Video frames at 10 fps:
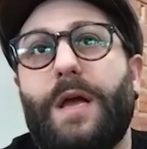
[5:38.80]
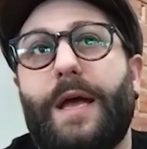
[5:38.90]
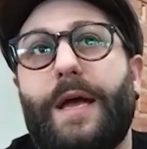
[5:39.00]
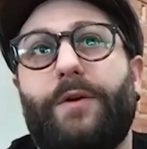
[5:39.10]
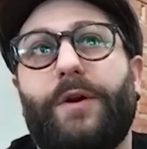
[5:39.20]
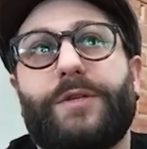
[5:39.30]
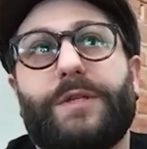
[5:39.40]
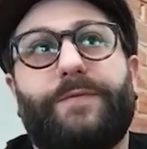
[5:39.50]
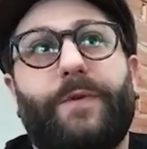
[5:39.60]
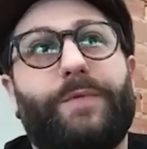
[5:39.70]
I
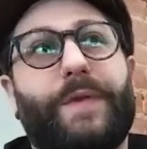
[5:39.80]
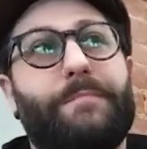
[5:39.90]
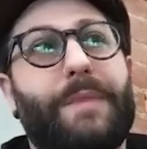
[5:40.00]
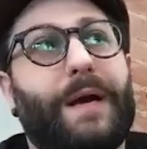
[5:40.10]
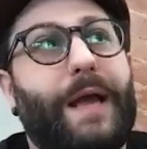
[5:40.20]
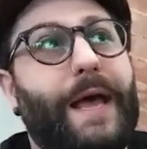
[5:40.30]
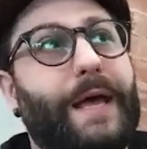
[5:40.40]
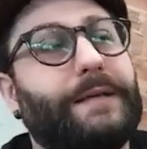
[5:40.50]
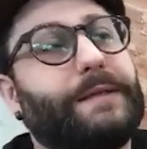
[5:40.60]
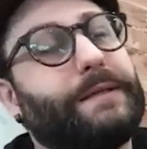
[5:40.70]
just felt that Muck
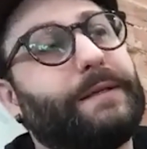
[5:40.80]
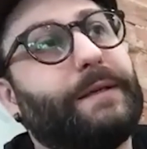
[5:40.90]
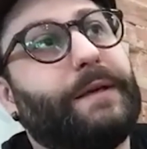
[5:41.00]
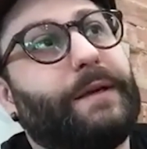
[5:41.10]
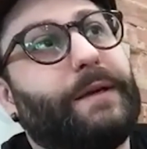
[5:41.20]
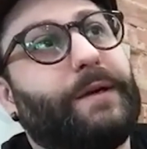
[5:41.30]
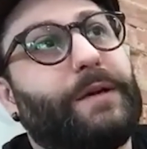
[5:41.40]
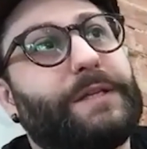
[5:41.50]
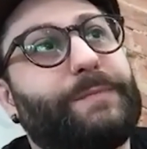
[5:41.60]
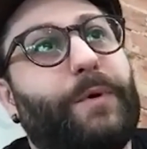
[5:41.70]
had,
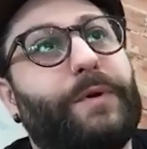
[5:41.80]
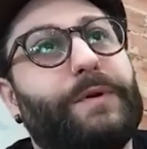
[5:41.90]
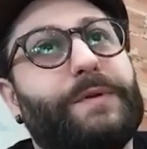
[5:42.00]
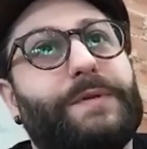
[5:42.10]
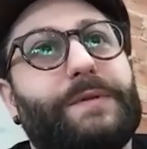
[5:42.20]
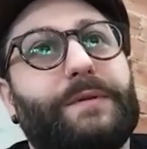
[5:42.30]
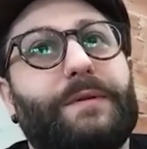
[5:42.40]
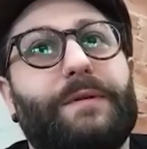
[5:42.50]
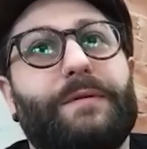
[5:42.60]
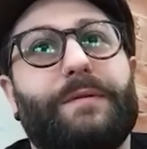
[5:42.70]
I
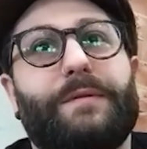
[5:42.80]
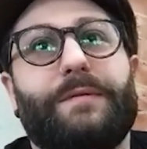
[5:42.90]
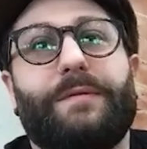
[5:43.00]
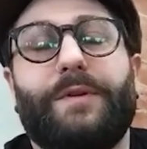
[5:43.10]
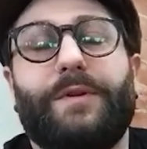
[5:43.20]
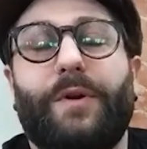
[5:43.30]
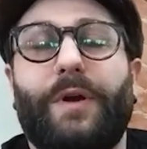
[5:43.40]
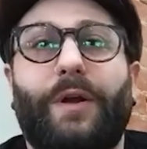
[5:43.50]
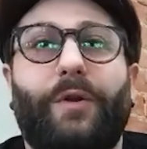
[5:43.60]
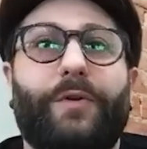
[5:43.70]
suppose, a
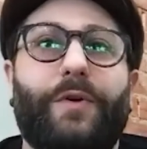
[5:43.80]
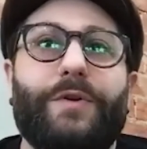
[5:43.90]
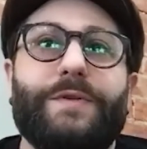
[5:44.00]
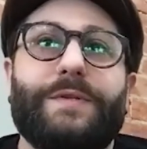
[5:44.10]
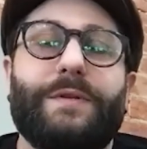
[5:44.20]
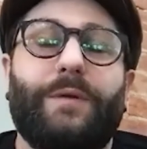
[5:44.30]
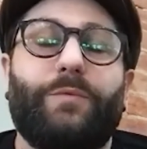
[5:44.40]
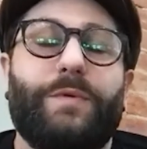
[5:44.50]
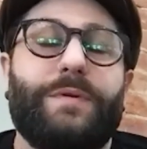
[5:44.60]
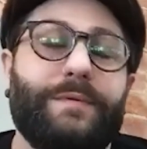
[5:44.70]
lot of those,
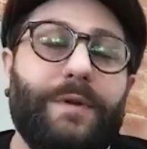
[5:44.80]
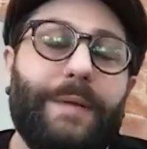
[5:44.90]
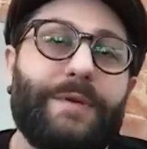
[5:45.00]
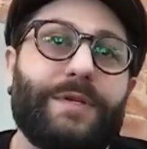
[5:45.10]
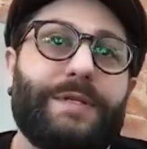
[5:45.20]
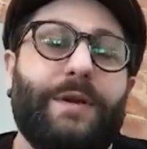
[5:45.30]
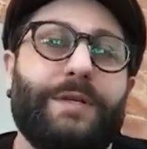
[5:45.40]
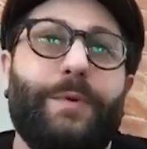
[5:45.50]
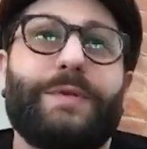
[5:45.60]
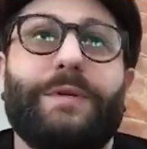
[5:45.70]
let me just, I
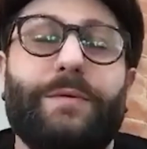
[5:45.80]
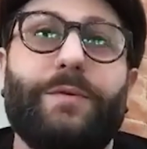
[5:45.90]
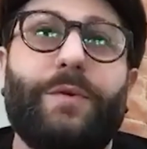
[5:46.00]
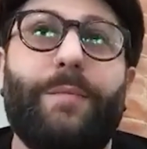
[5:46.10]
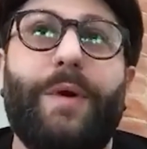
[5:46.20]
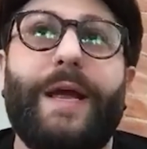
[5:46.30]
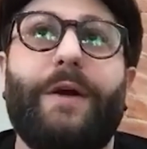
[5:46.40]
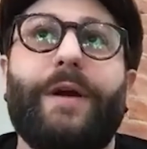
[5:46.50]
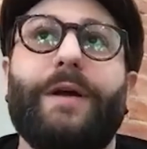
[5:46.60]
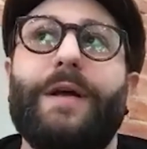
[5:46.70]
suppose, look at my
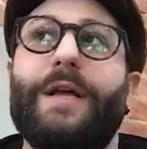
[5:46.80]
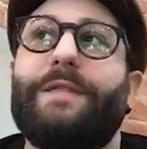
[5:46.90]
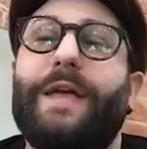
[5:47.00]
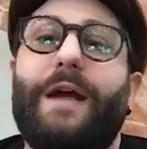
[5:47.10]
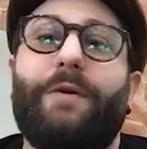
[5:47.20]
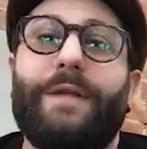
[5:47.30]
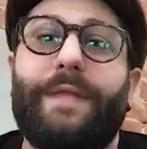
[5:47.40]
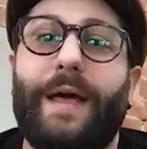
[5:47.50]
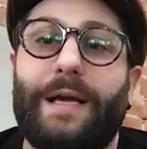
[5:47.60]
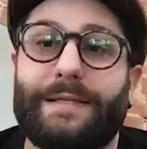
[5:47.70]
area. The area
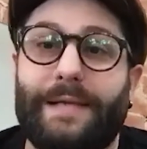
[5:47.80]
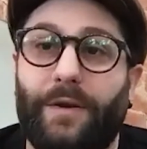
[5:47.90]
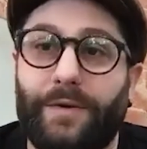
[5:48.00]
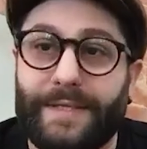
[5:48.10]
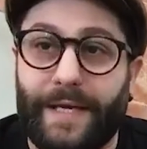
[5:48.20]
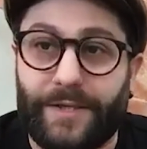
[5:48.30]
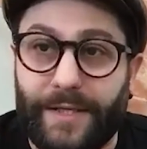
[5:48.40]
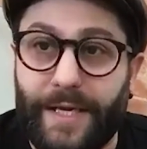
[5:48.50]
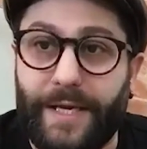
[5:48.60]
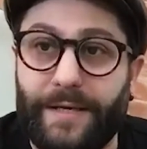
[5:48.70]
that our salon is
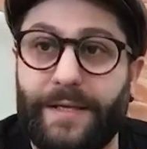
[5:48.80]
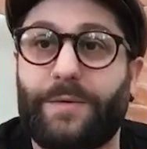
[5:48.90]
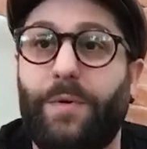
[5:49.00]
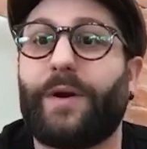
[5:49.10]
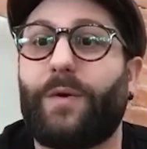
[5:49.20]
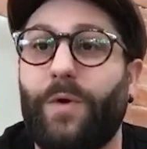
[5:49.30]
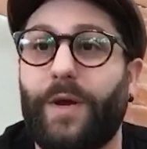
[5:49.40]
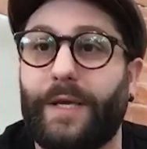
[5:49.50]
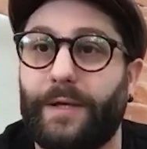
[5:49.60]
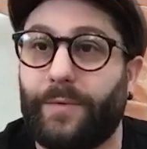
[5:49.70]
actually in is quite a
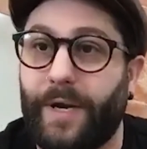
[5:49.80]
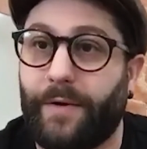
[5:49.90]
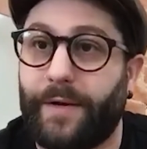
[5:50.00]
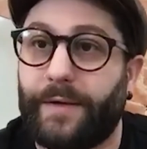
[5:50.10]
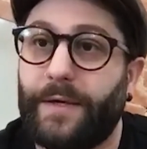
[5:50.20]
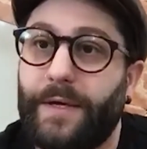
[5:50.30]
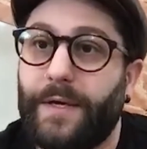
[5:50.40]
quirky little area.